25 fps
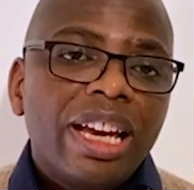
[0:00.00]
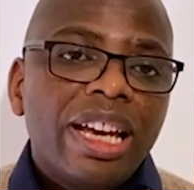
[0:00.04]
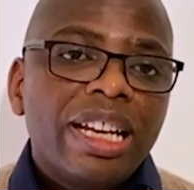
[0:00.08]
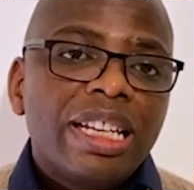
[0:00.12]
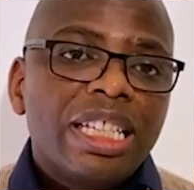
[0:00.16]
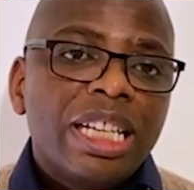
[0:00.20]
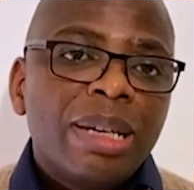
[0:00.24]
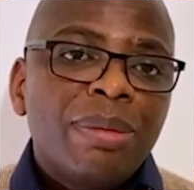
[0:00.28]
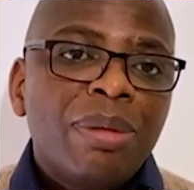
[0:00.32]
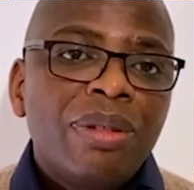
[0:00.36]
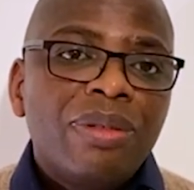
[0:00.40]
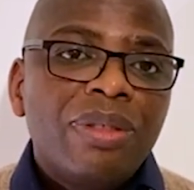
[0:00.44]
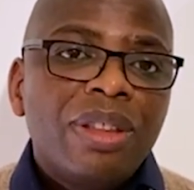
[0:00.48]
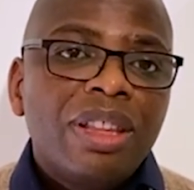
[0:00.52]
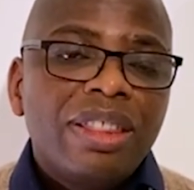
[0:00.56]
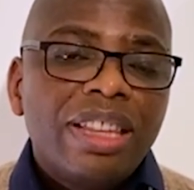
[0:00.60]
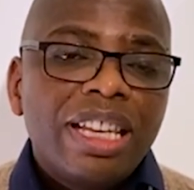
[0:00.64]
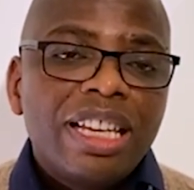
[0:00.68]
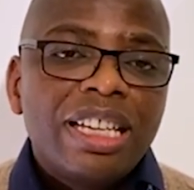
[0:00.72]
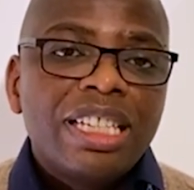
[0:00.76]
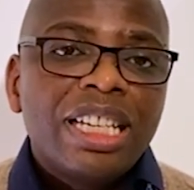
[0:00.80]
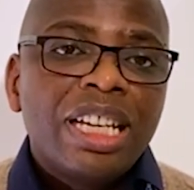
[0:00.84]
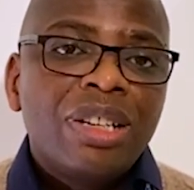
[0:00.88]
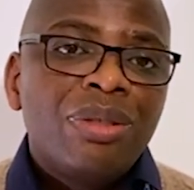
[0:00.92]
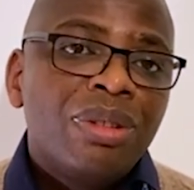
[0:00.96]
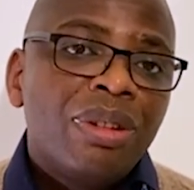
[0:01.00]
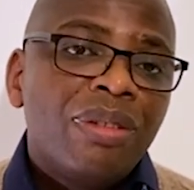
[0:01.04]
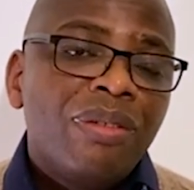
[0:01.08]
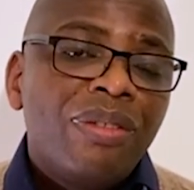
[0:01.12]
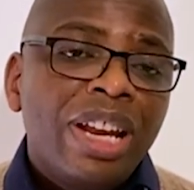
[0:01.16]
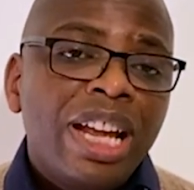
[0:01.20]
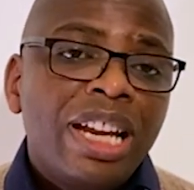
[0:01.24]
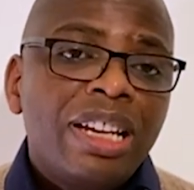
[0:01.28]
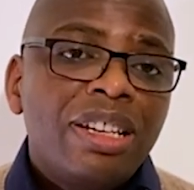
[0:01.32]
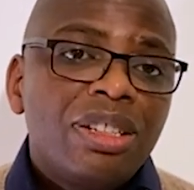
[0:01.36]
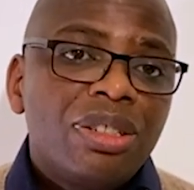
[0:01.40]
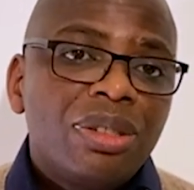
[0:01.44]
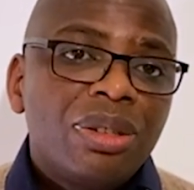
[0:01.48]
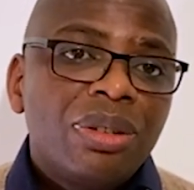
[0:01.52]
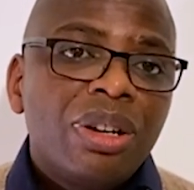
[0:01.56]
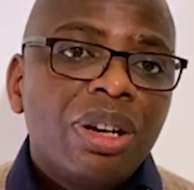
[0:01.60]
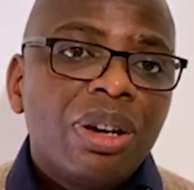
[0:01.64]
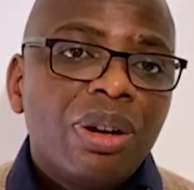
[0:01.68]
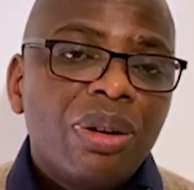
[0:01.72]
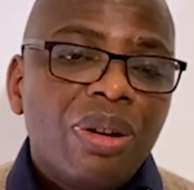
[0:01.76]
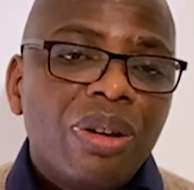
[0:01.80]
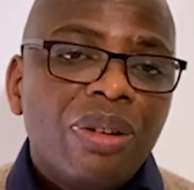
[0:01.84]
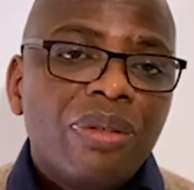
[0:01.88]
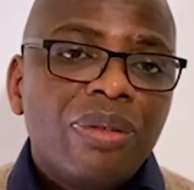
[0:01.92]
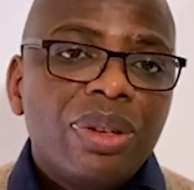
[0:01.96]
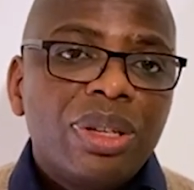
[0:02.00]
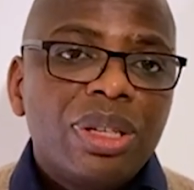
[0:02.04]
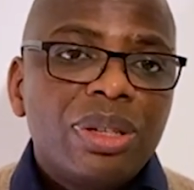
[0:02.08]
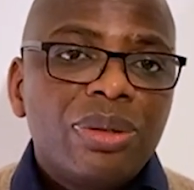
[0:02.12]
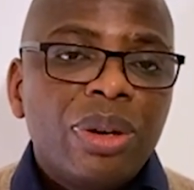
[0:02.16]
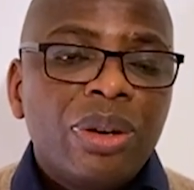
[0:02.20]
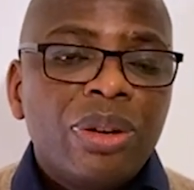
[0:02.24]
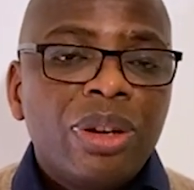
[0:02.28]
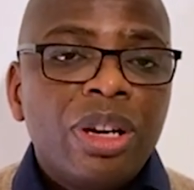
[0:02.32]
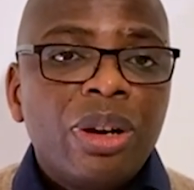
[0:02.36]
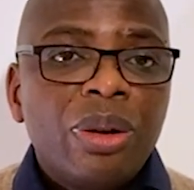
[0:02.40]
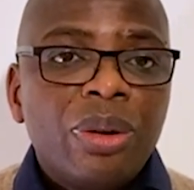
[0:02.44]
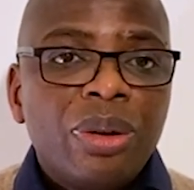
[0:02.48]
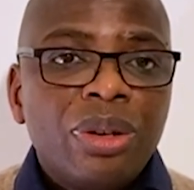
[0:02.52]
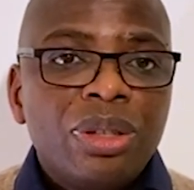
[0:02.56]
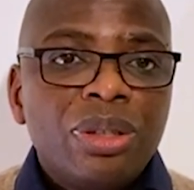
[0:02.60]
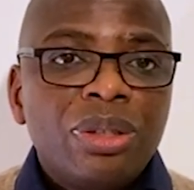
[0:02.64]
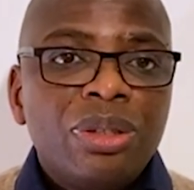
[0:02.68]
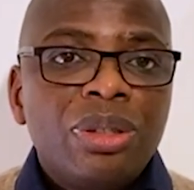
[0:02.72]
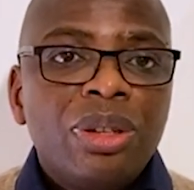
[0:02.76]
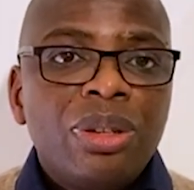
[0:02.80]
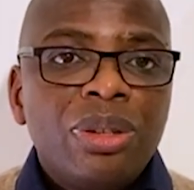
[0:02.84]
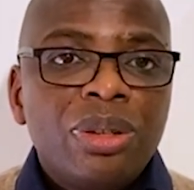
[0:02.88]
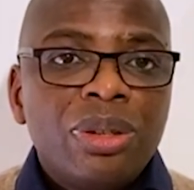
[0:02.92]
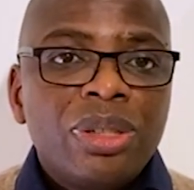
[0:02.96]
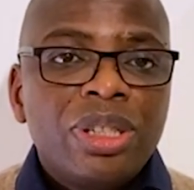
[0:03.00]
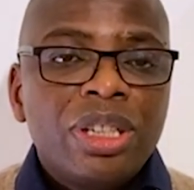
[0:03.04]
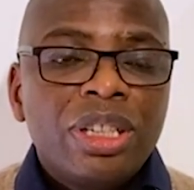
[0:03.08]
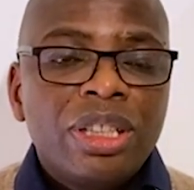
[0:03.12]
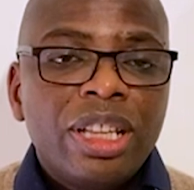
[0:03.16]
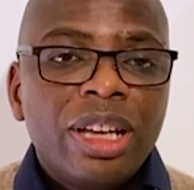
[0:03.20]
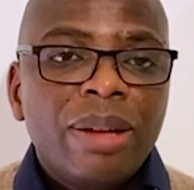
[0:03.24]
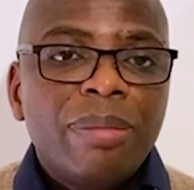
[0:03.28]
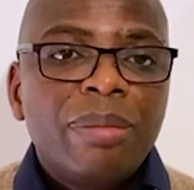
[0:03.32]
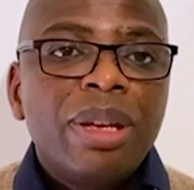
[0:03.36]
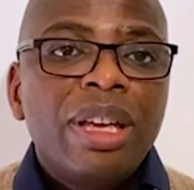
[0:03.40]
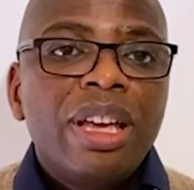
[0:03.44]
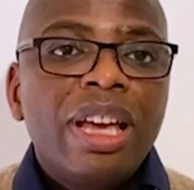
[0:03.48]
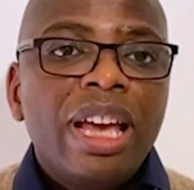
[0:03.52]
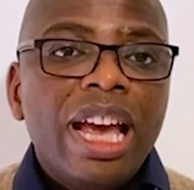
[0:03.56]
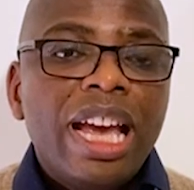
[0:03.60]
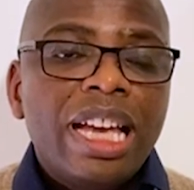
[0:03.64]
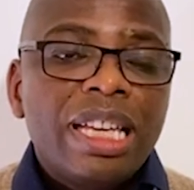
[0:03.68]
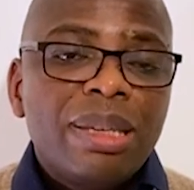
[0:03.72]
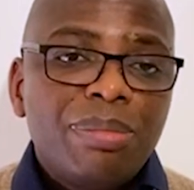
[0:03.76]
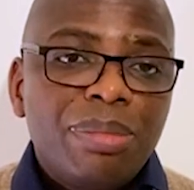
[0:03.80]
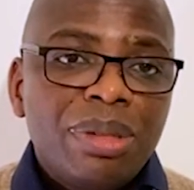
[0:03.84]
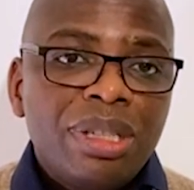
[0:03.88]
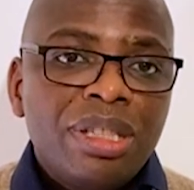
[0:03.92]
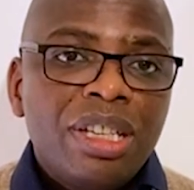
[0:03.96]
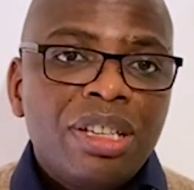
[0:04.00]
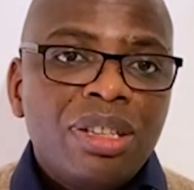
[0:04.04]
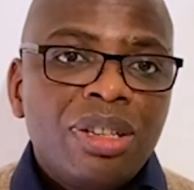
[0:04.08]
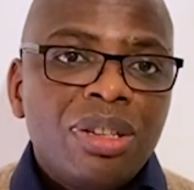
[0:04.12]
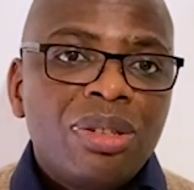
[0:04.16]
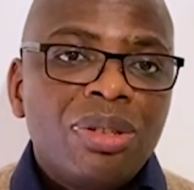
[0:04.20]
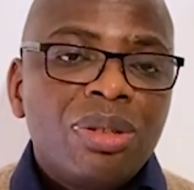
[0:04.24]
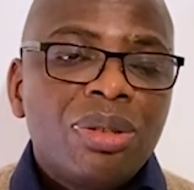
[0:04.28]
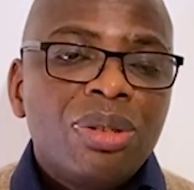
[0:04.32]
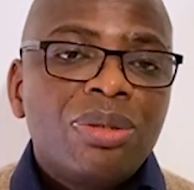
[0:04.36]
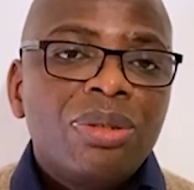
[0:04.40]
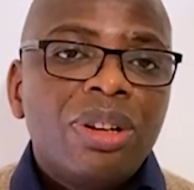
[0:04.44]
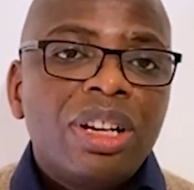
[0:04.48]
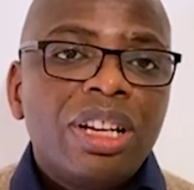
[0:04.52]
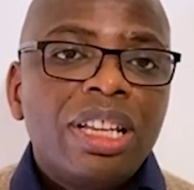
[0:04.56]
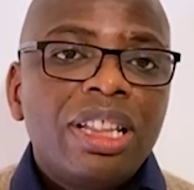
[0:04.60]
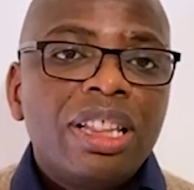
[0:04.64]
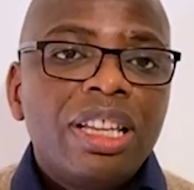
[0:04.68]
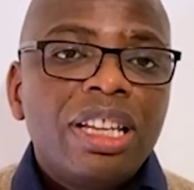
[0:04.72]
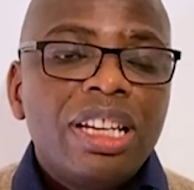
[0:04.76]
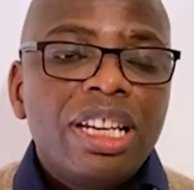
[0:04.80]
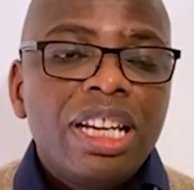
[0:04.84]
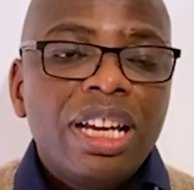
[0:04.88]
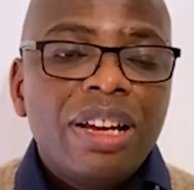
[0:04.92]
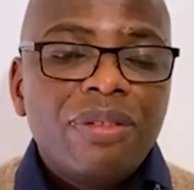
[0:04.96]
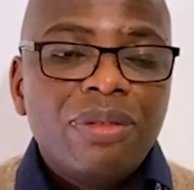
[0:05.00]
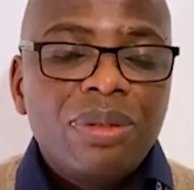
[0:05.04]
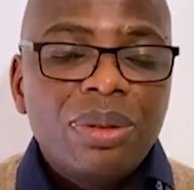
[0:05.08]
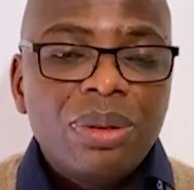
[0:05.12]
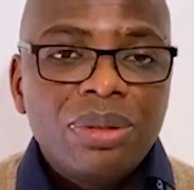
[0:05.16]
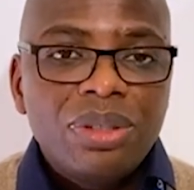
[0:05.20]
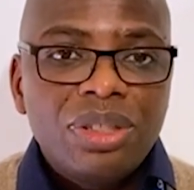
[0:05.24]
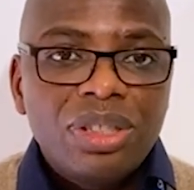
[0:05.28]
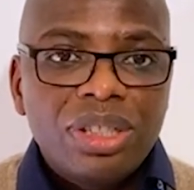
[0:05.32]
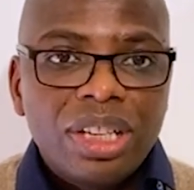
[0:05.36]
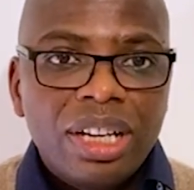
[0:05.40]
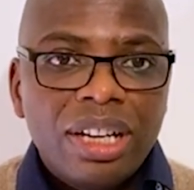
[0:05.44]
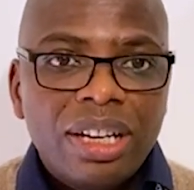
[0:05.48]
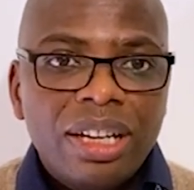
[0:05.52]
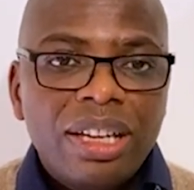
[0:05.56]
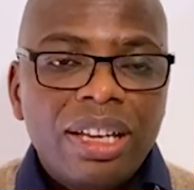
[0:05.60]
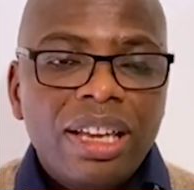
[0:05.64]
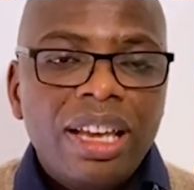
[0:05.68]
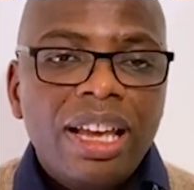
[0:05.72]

And some of the things that we've learned during COVID, we're going to continue using them as business as usual in the near future.